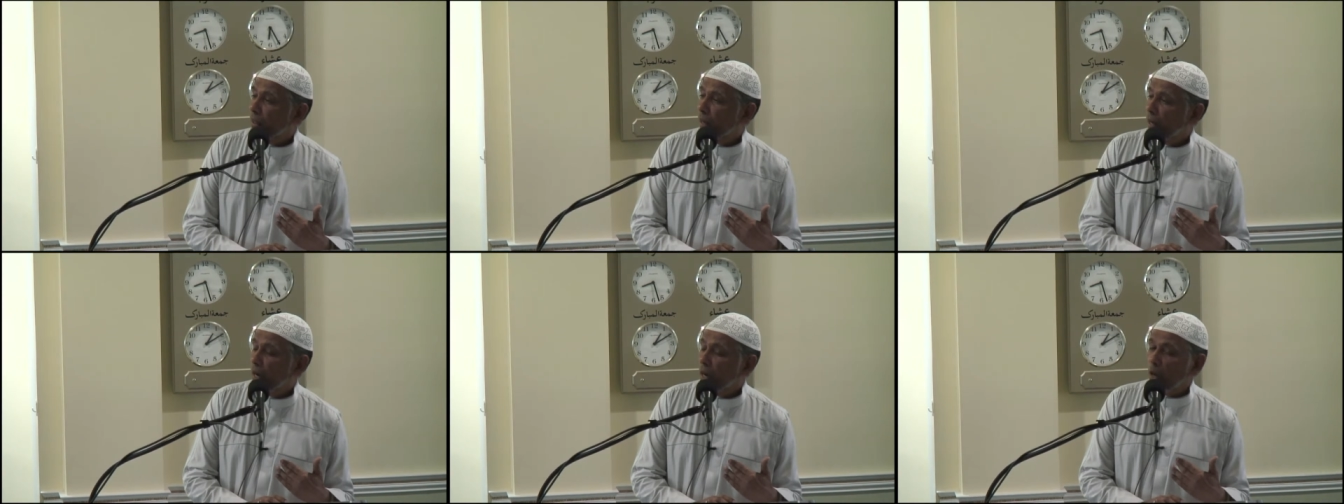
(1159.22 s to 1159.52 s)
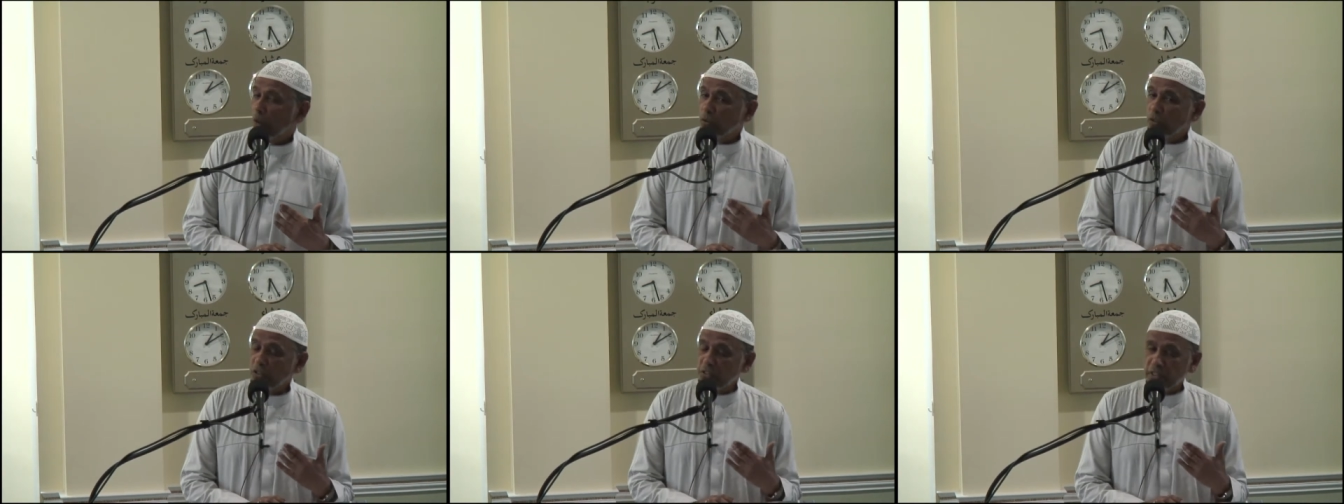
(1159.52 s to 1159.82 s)

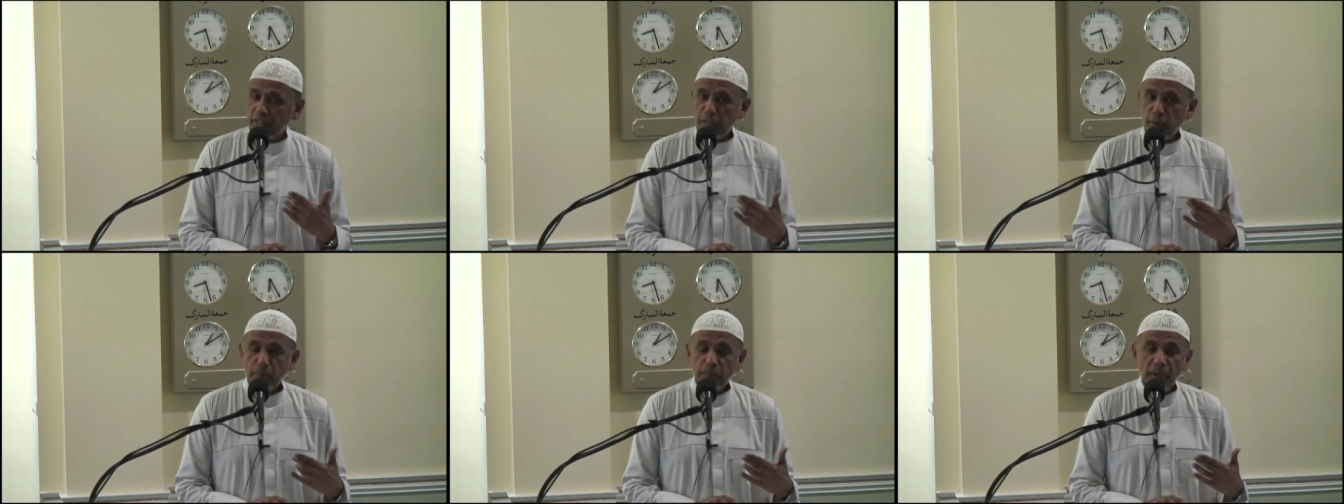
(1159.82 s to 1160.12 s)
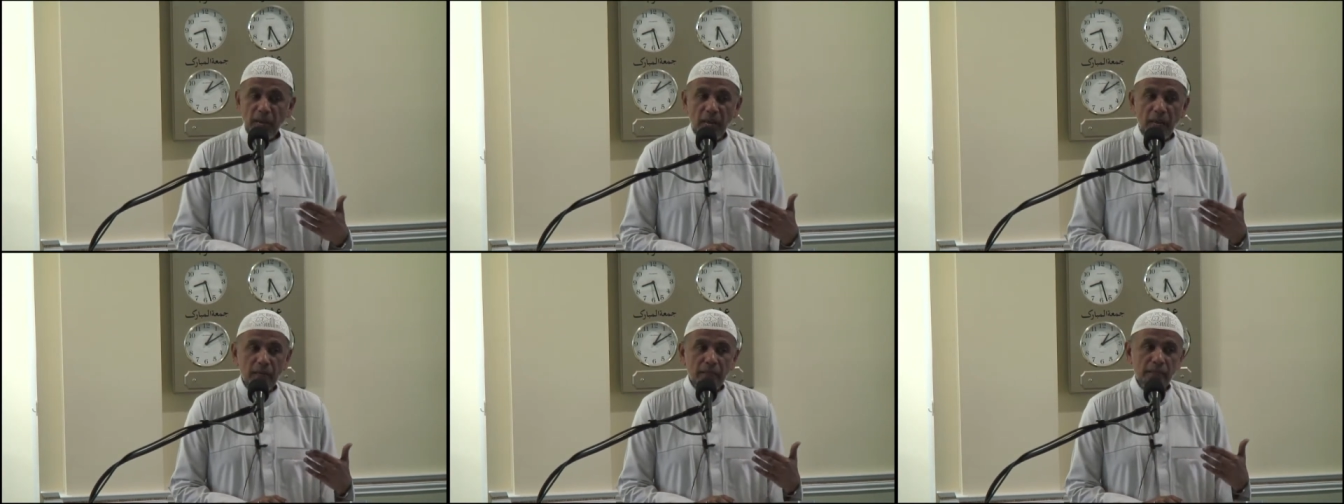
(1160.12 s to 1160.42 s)
how does it
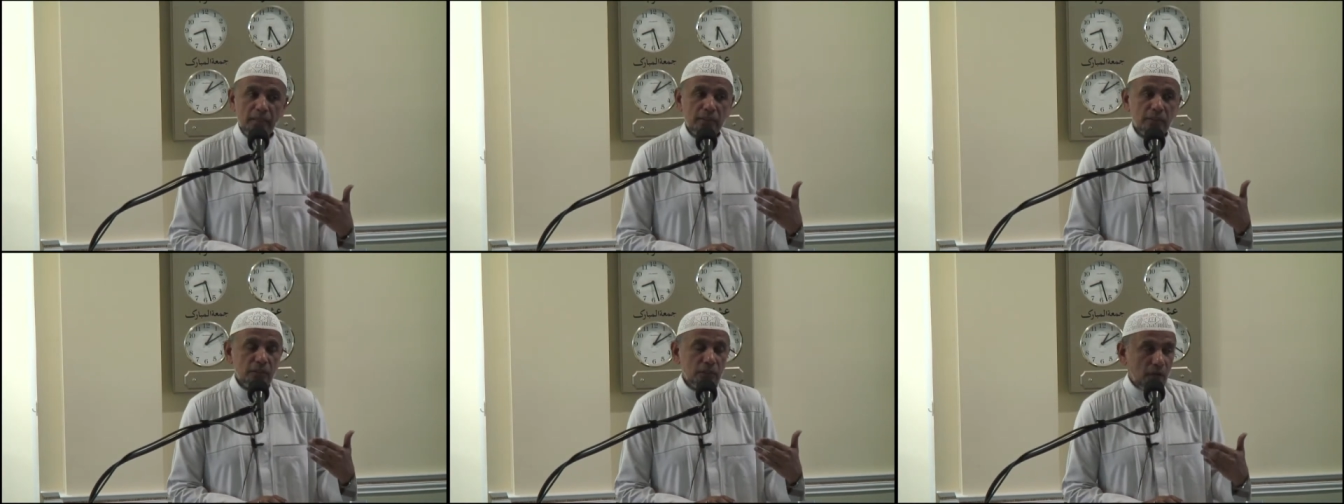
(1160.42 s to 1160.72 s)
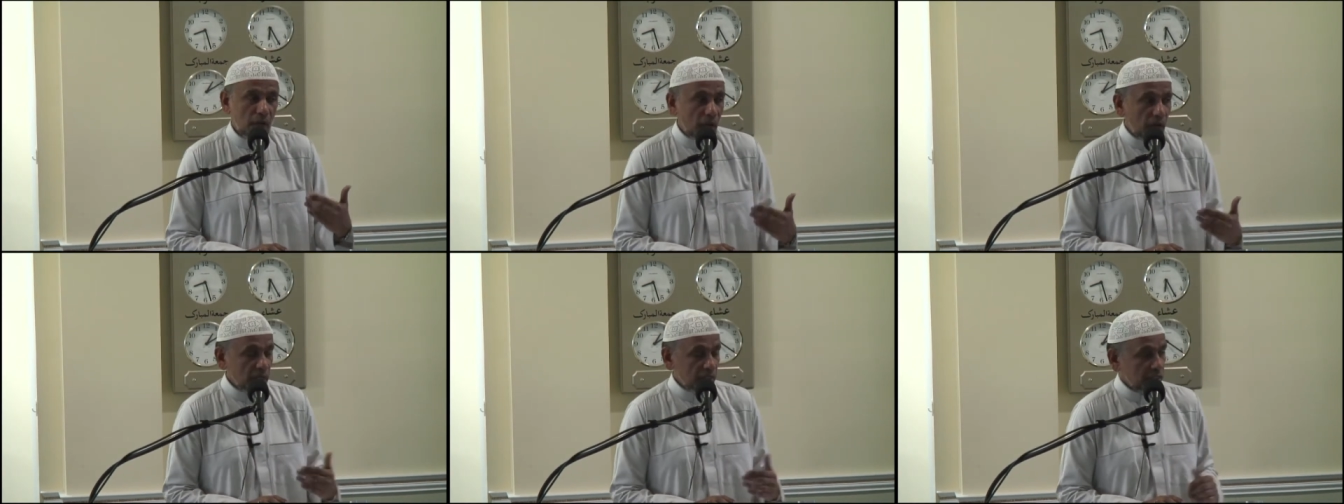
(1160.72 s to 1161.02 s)
apply it
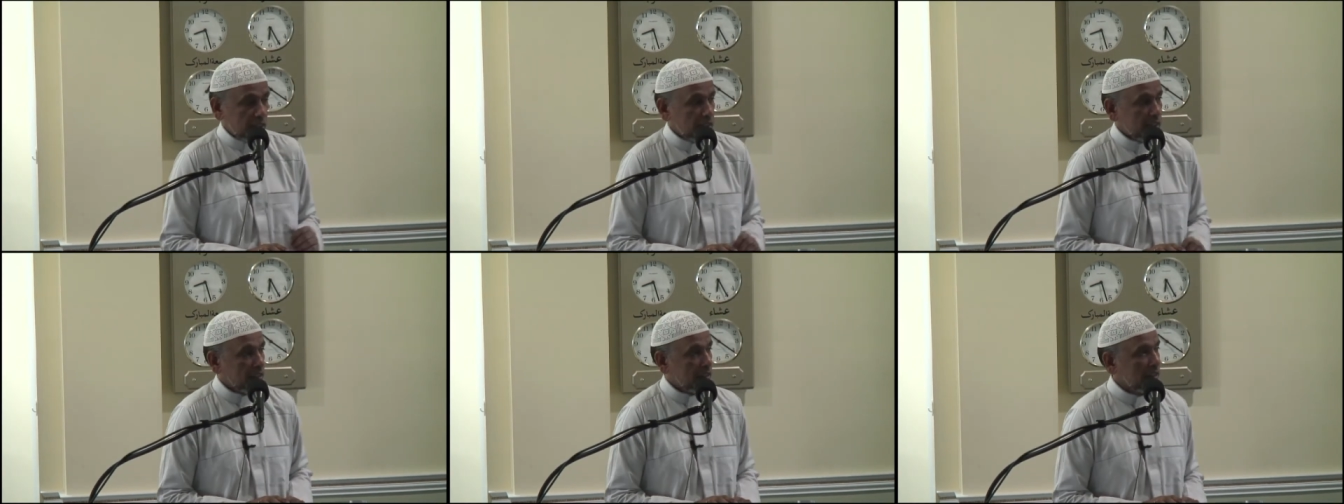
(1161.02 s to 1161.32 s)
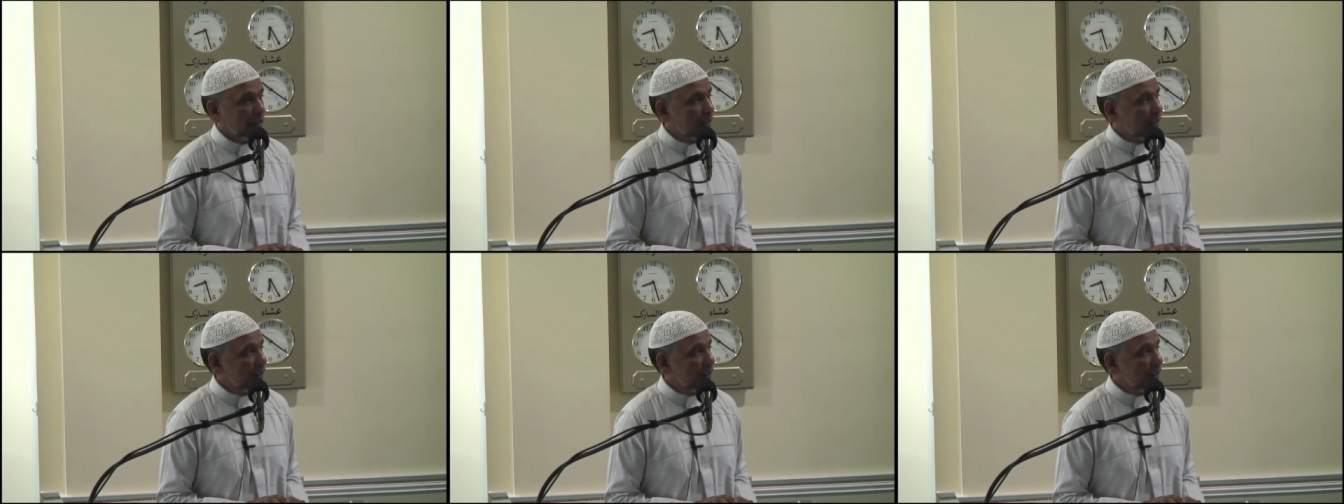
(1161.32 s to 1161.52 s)
to us?